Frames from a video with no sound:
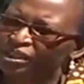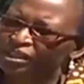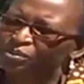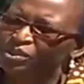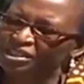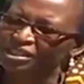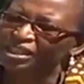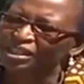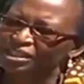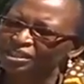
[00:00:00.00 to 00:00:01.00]
and
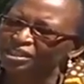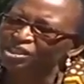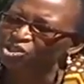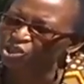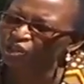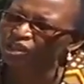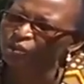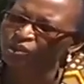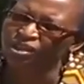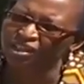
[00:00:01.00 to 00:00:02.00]
basically enjoy
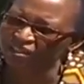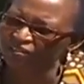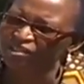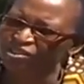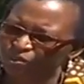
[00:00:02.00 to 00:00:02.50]
what life is